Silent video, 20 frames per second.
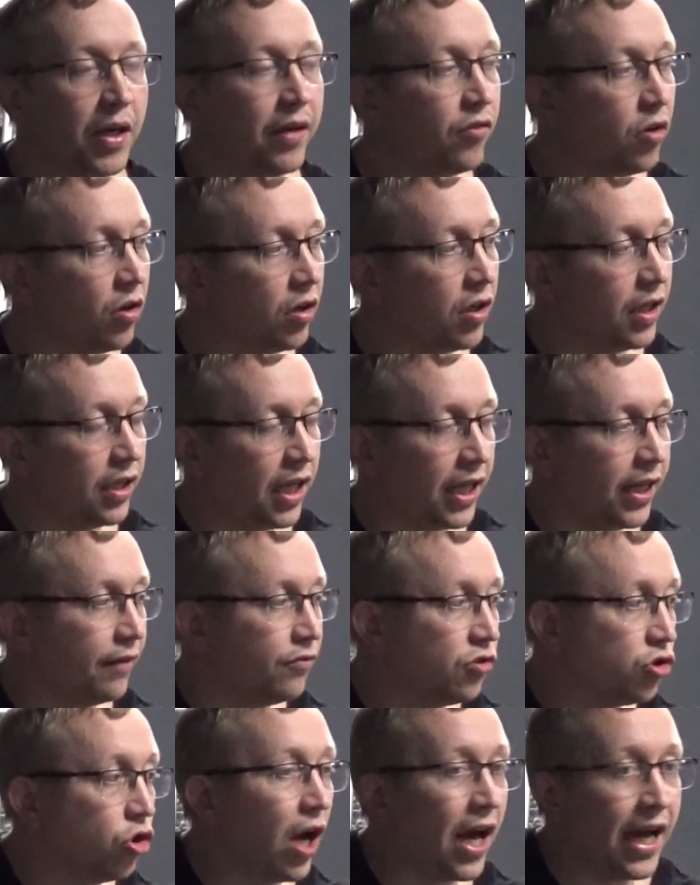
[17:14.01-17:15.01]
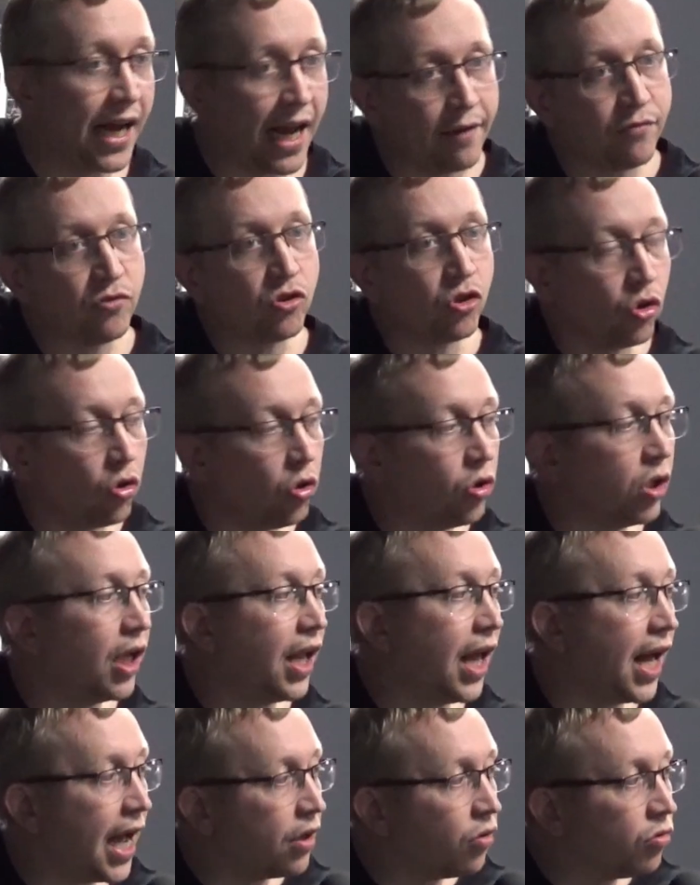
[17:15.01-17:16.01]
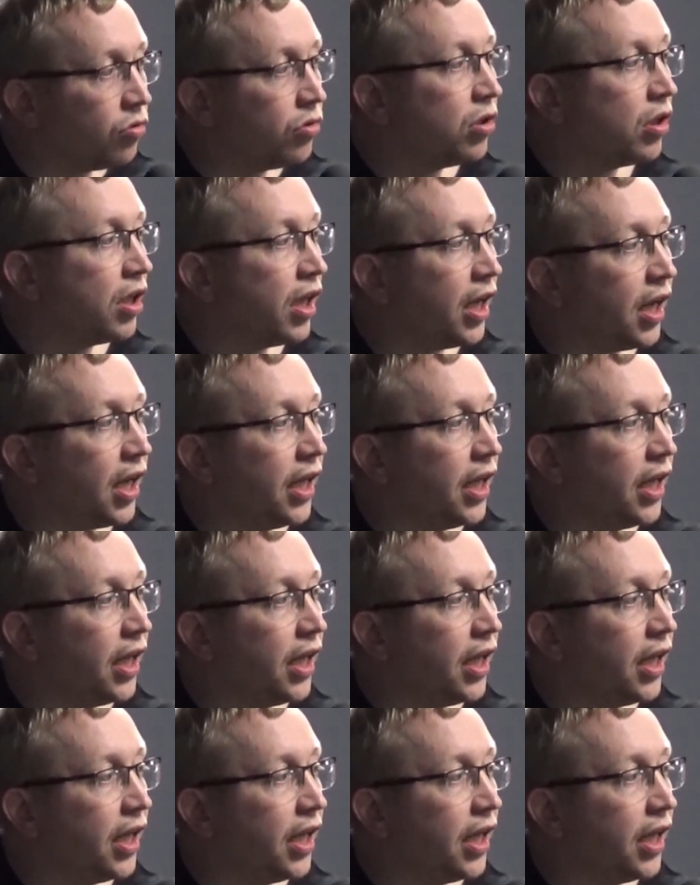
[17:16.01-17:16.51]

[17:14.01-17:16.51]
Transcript: I've got it. Like, I have drawn a line under it,